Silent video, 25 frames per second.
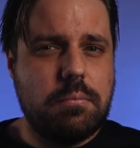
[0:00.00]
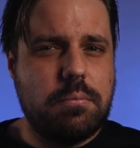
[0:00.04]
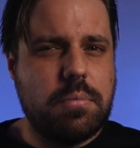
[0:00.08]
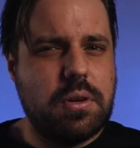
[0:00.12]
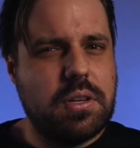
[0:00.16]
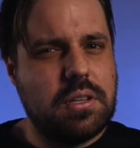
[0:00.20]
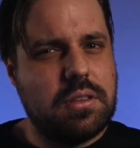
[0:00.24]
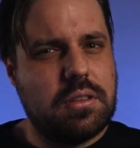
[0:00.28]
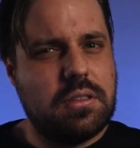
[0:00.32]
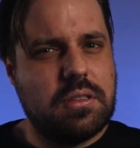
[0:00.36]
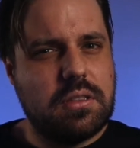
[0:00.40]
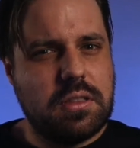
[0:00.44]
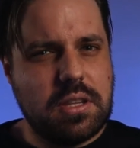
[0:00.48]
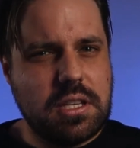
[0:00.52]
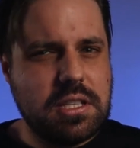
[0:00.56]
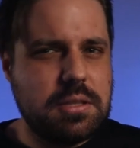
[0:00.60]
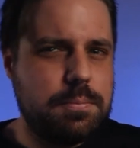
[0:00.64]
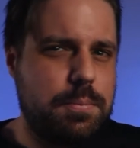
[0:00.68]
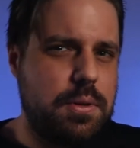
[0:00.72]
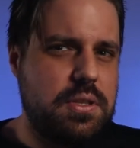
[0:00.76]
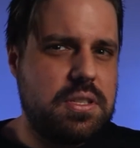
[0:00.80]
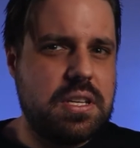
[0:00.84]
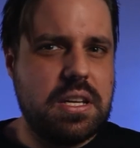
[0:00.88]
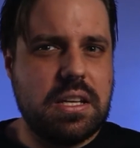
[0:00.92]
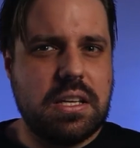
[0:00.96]
but this
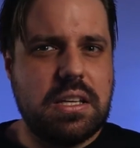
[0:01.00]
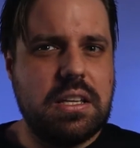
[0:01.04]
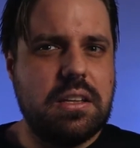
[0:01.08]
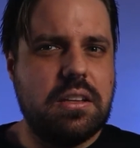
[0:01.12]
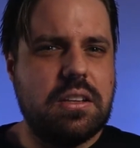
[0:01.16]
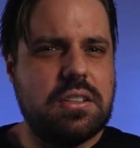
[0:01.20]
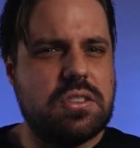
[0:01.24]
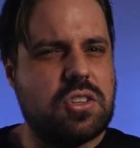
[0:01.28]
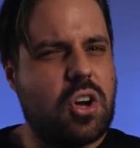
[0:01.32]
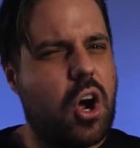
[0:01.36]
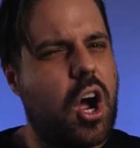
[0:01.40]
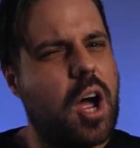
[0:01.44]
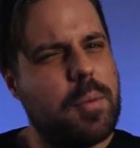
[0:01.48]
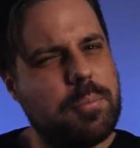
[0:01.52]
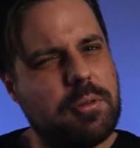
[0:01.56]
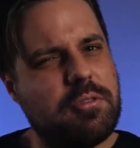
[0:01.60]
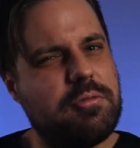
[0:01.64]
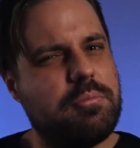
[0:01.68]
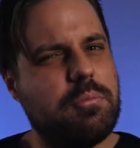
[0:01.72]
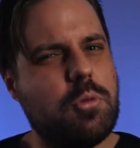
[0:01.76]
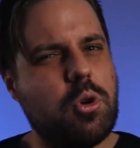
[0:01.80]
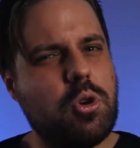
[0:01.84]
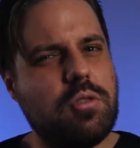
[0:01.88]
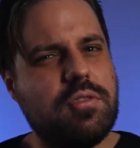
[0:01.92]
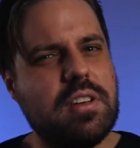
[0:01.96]
particular type
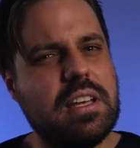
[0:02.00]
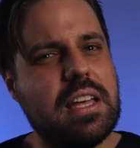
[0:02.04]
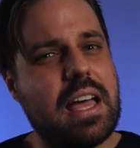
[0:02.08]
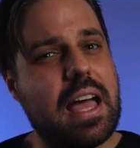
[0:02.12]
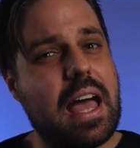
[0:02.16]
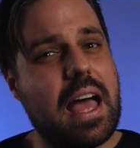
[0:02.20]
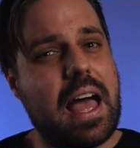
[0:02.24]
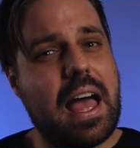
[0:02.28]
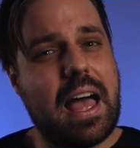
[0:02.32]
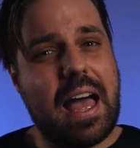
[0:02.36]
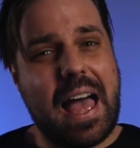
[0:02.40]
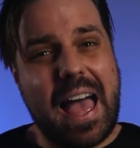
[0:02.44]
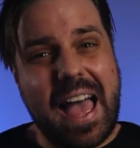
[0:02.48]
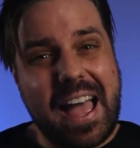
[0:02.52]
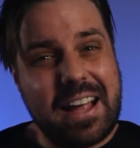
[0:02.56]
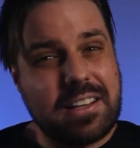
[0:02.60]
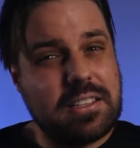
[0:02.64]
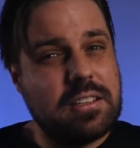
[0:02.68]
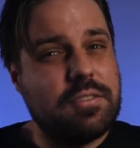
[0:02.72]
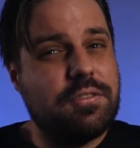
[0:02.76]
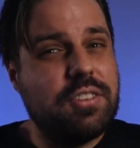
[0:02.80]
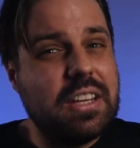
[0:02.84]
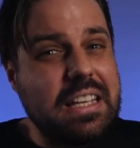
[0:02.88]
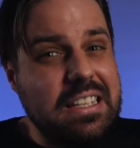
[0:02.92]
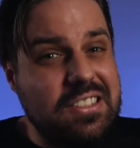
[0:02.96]
of movie
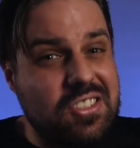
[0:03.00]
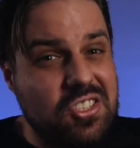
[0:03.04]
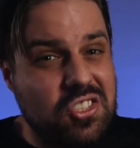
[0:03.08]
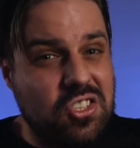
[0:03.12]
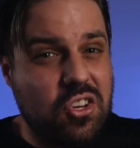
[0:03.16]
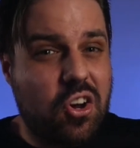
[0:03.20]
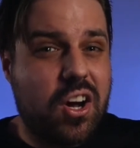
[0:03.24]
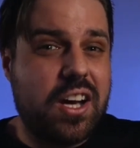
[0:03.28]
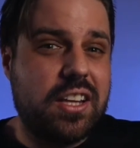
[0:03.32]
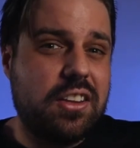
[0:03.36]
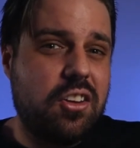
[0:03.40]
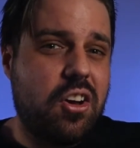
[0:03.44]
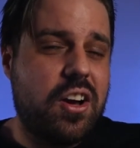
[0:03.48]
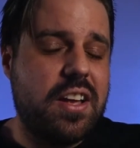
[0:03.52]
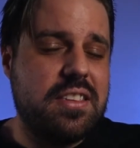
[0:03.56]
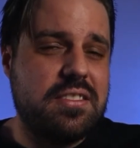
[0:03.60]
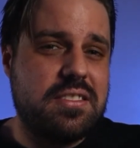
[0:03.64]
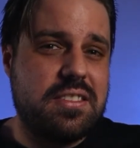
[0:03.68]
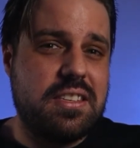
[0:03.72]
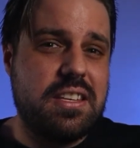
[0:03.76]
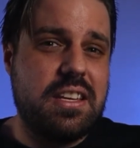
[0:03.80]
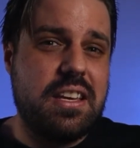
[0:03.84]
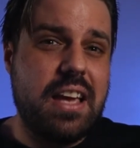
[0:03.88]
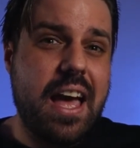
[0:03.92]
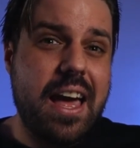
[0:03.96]
actively
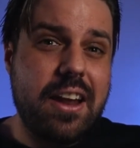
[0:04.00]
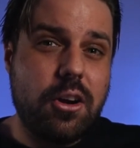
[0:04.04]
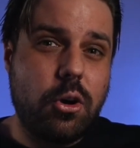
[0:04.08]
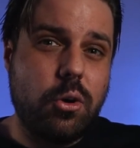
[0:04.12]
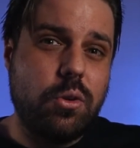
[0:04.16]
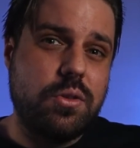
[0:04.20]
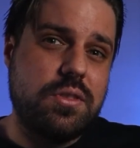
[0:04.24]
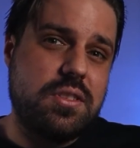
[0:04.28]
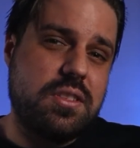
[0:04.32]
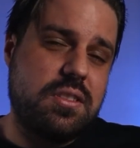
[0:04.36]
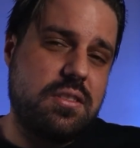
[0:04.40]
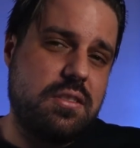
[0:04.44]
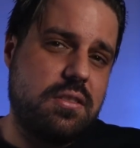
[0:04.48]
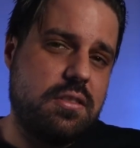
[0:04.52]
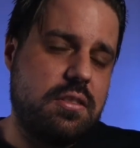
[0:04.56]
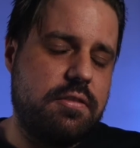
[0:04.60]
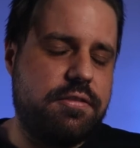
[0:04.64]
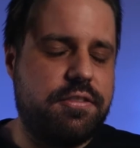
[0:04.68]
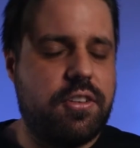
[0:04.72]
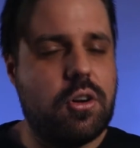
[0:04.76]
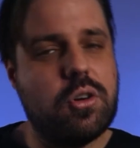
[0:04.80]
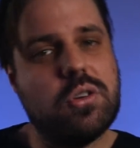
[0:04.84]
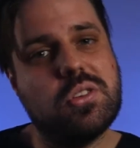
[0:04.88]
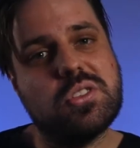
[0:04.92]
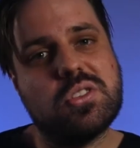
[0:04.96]
sidelines the adults to
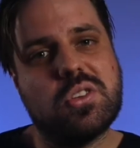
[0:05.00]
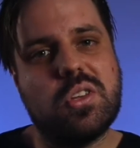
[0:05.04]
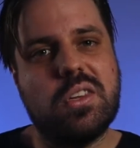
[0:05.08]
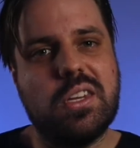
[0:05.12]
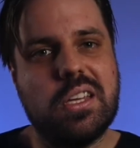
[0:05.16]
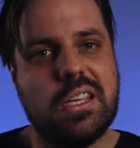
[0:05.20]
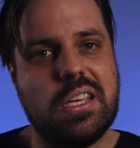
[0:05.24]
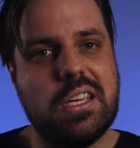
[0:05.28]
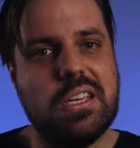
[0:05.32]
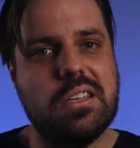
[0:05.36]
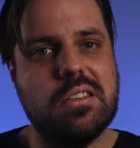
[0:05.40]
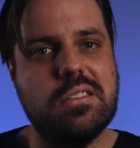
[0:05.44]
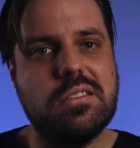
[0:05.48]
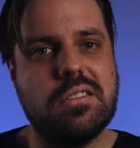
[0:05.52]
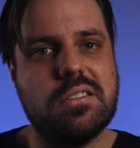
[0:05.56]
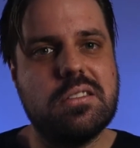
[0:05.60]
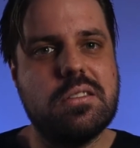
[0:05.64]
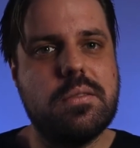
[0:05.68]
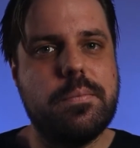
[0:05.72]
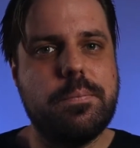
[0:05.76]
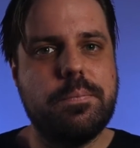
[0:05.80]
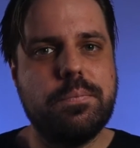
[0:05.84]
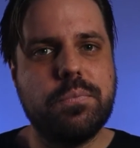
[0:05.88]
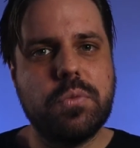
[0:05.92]
focus on the kids.